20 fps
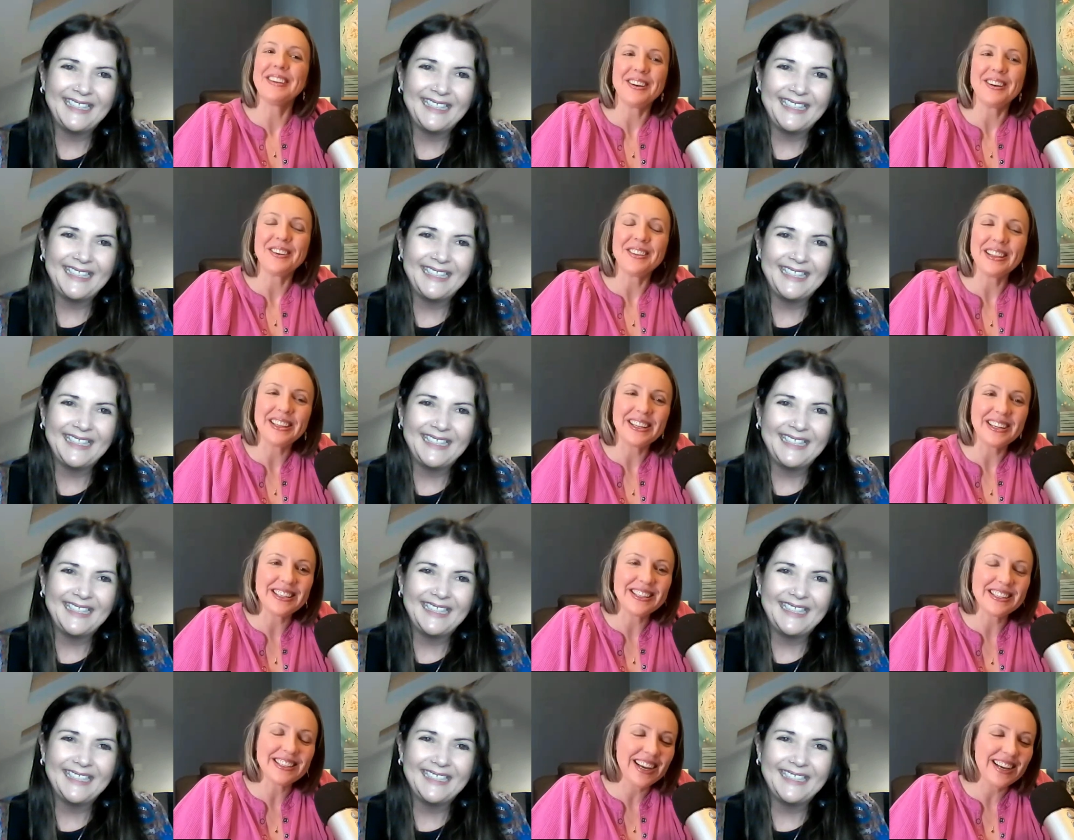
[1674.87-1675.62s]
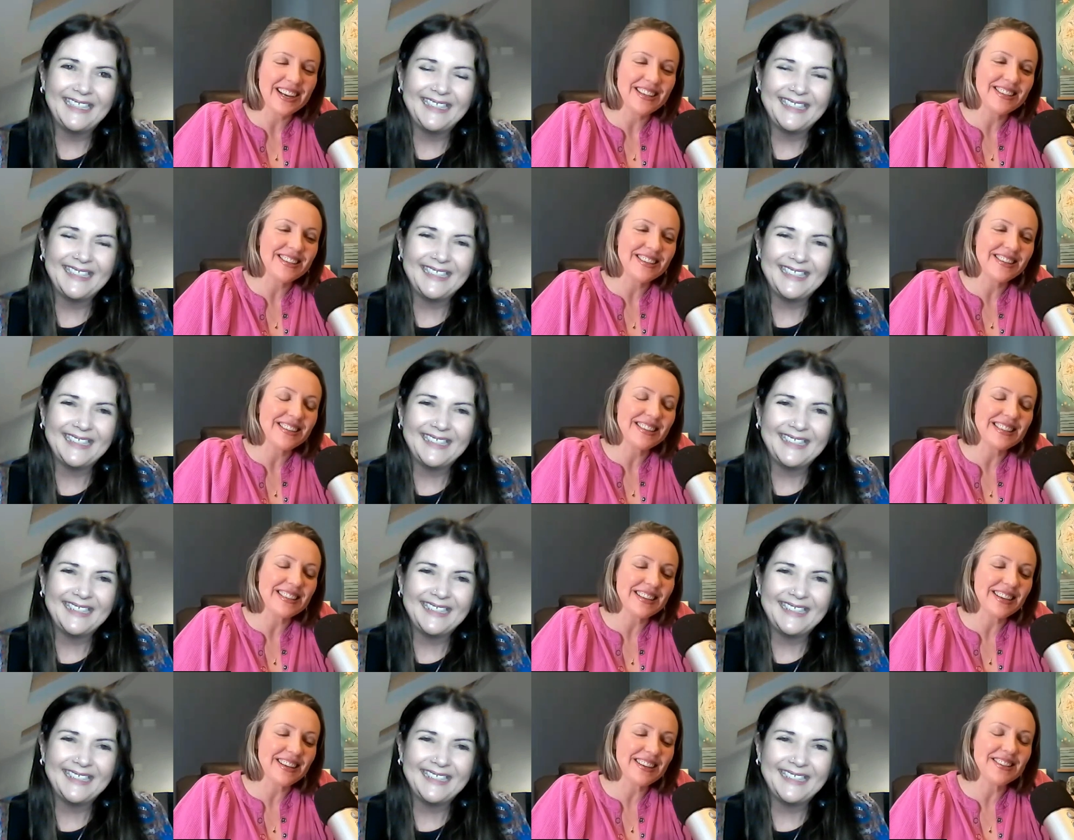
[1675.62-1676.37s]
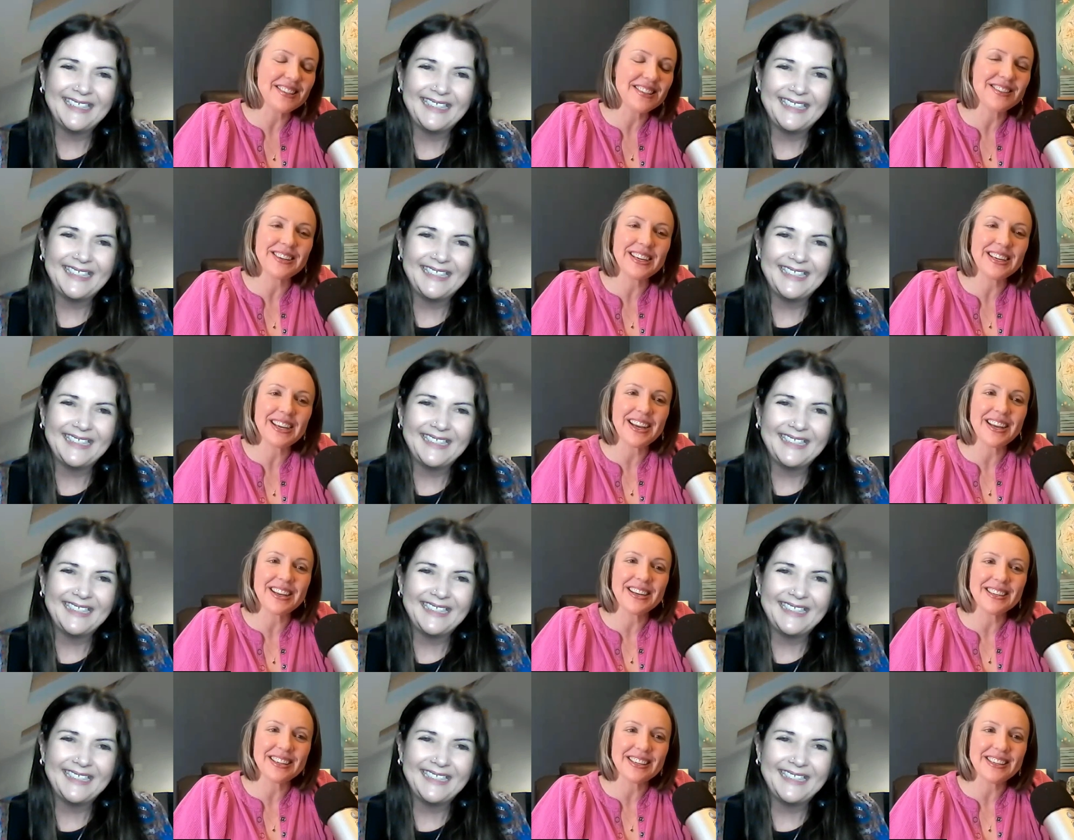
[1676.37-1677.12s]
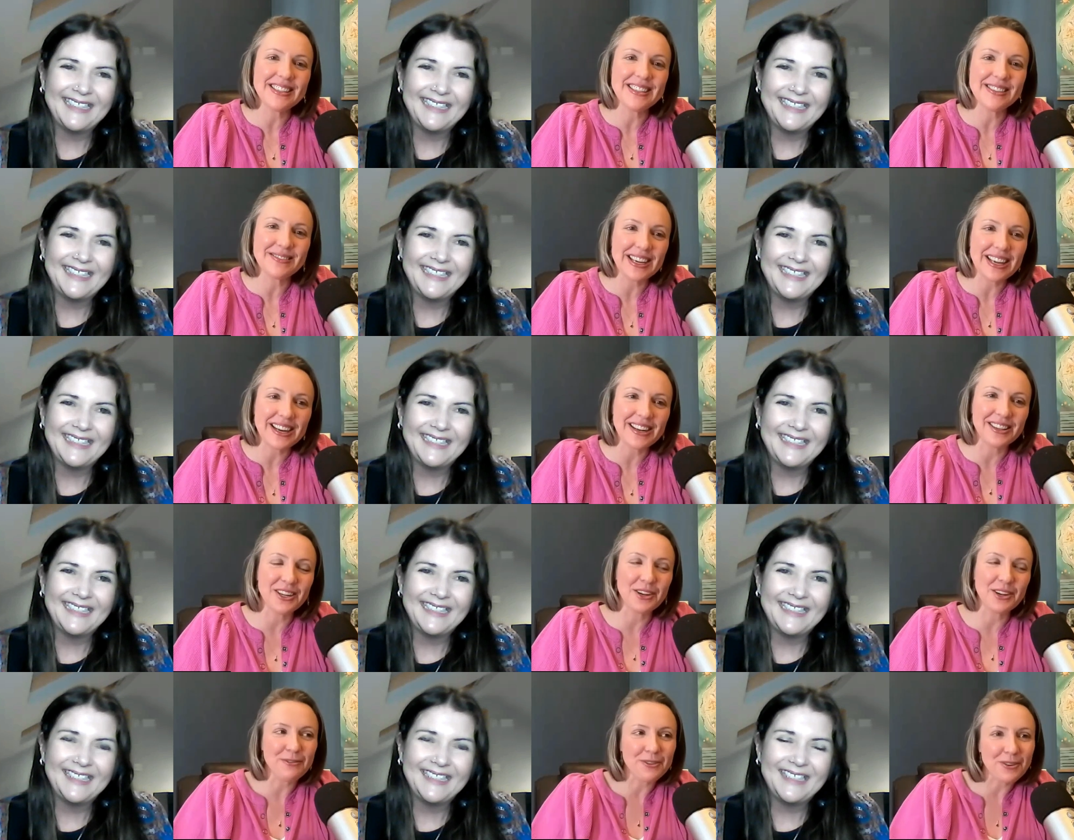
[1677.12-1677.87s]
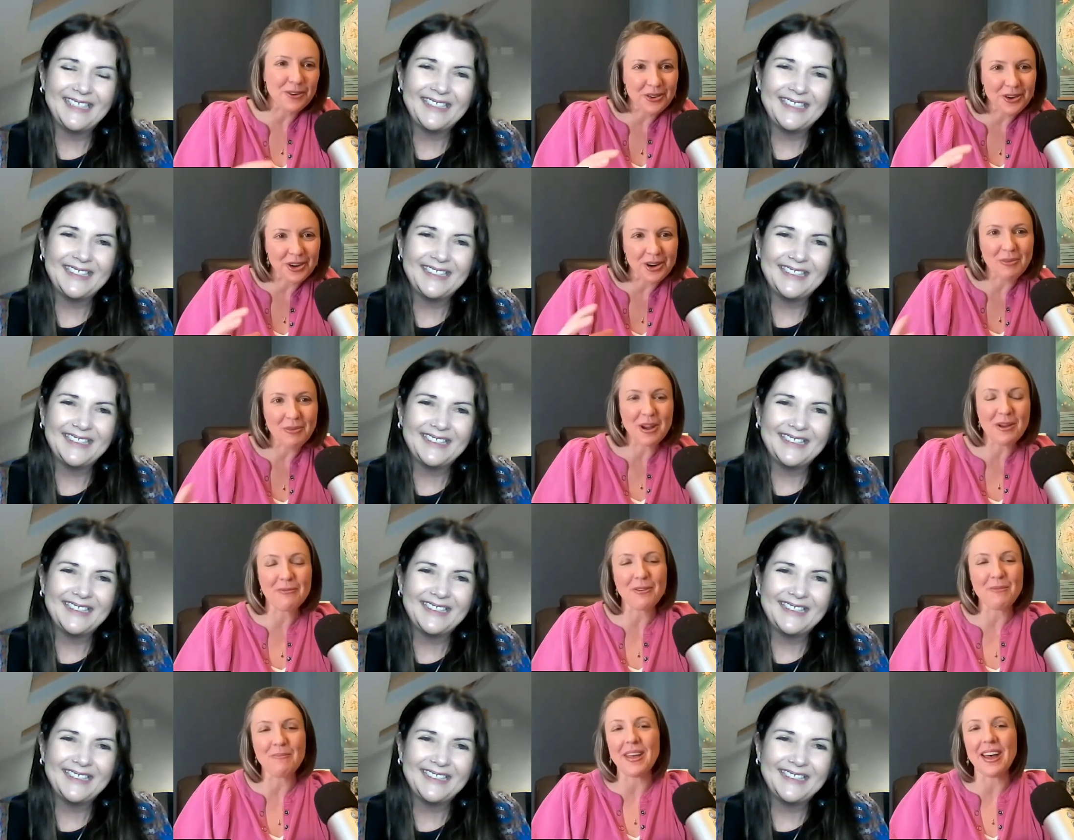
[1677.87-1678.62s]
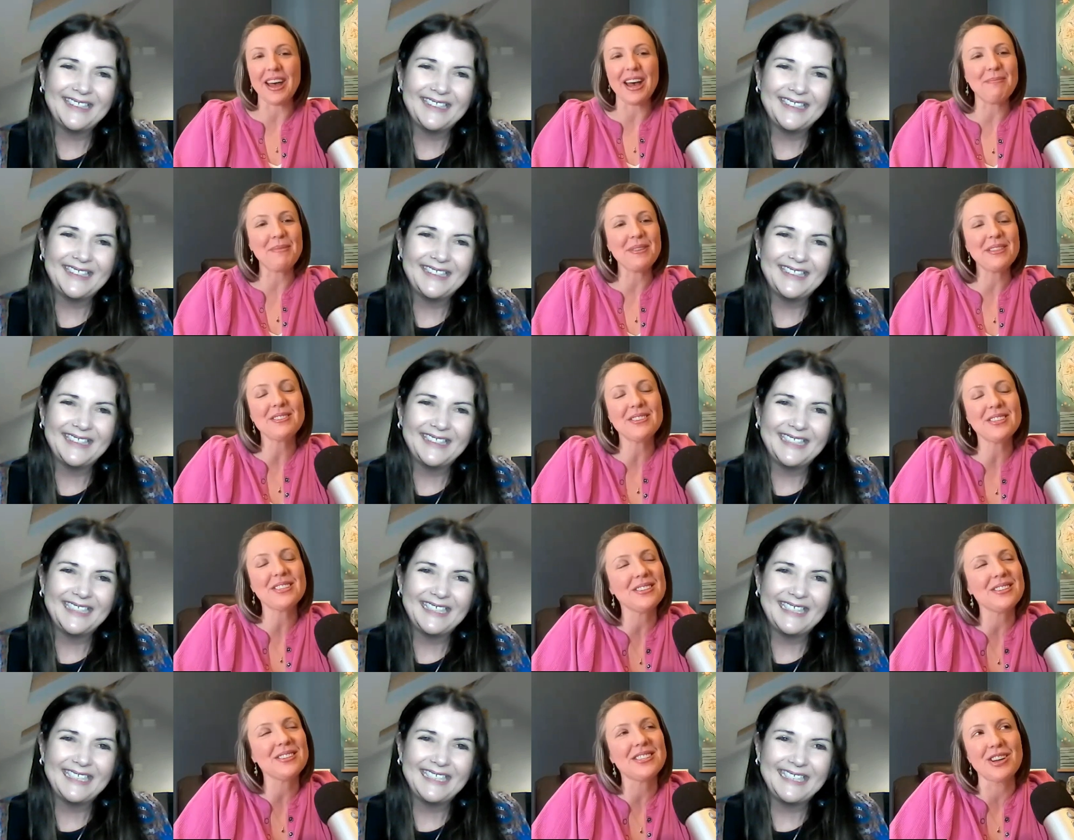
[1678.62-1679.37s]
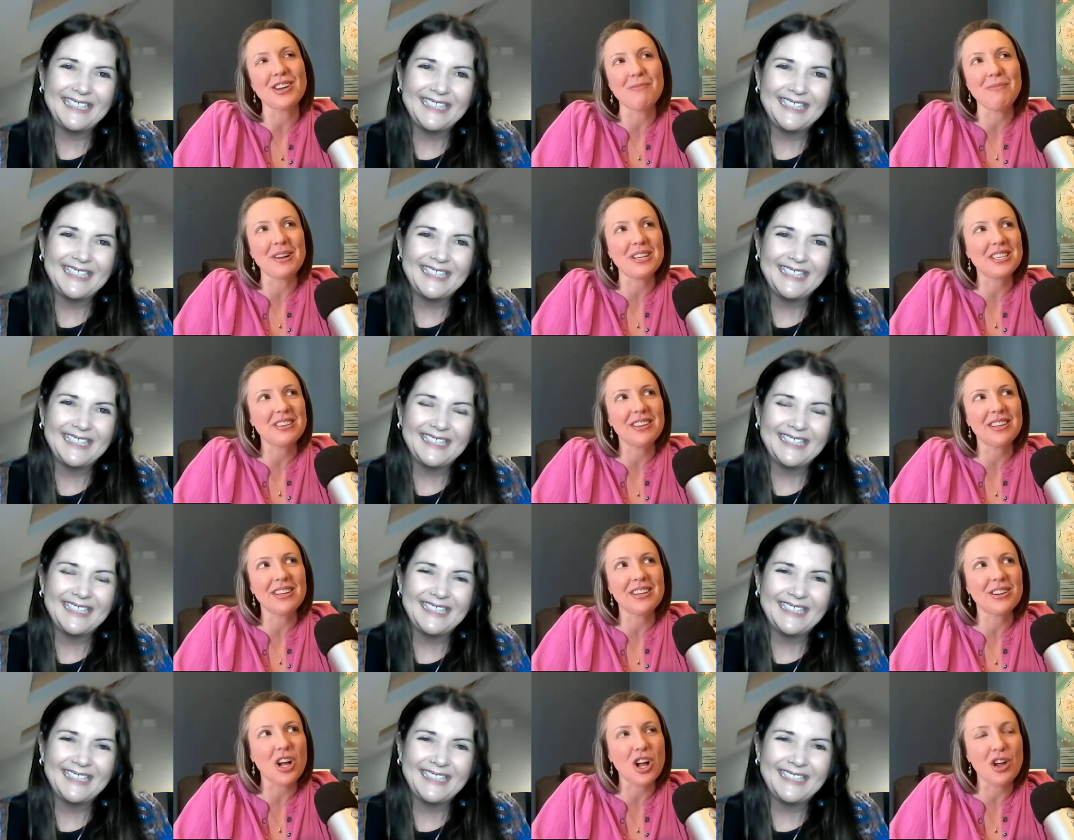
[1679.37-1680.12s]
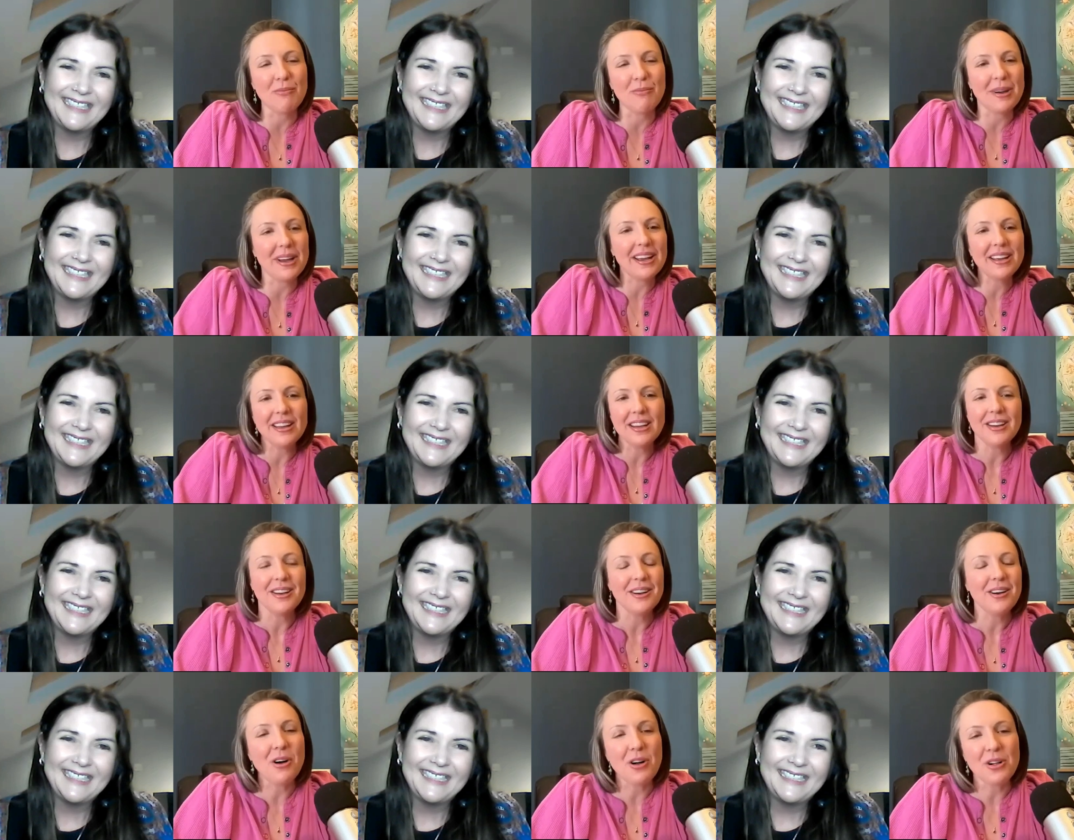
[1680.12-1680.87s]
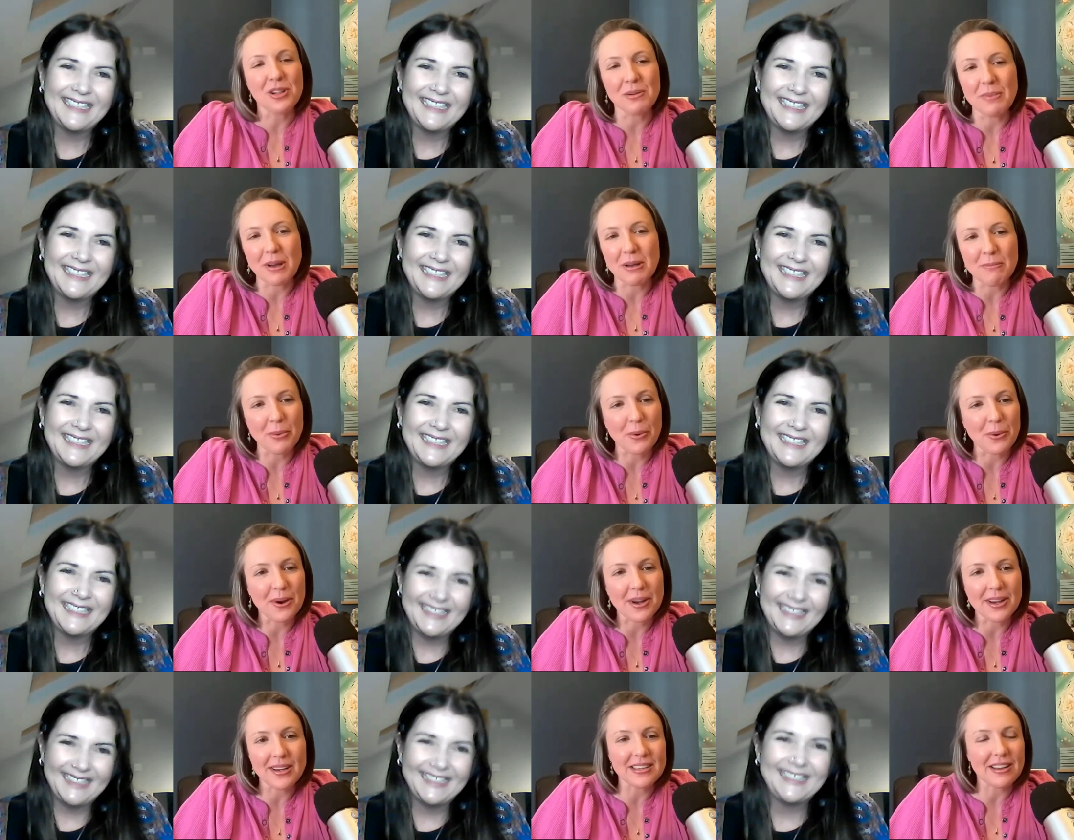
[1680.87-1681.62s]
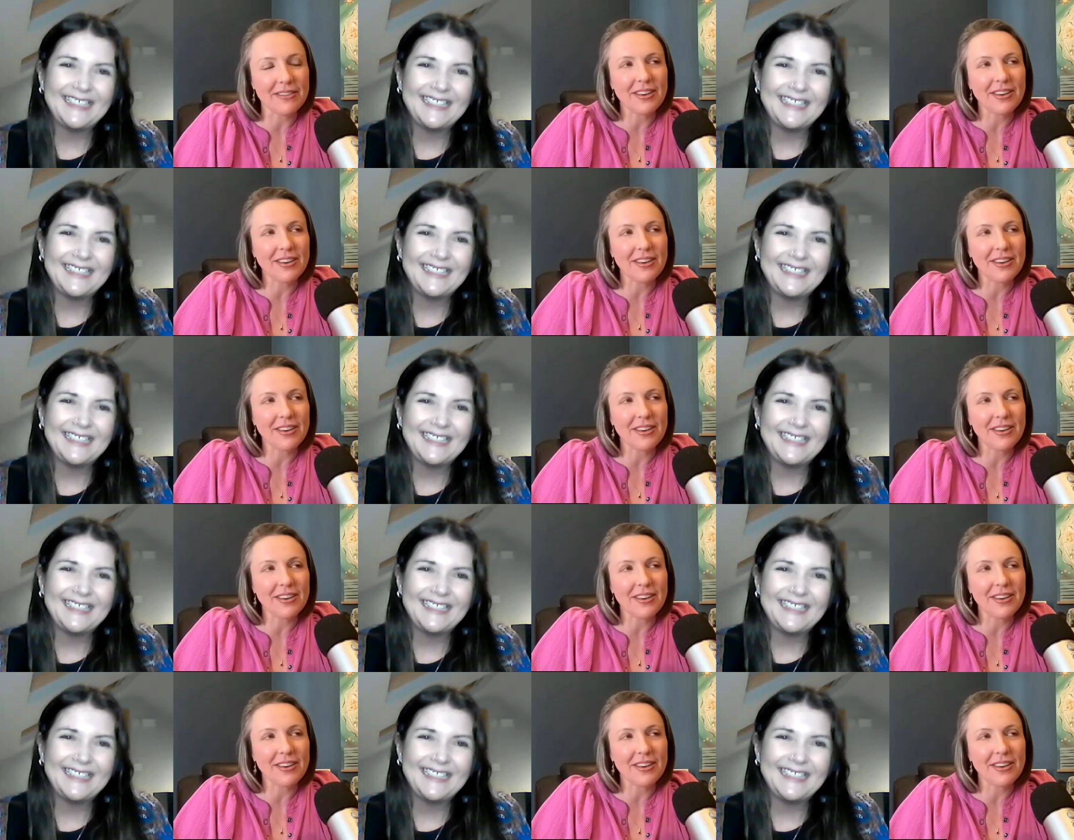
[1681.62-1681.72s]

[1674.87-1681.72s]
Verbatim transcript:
Speaker 1: You know, the littlest guy's turning six this weekend because we get a little further away from that. But there's still so much of it in all my all of my boys.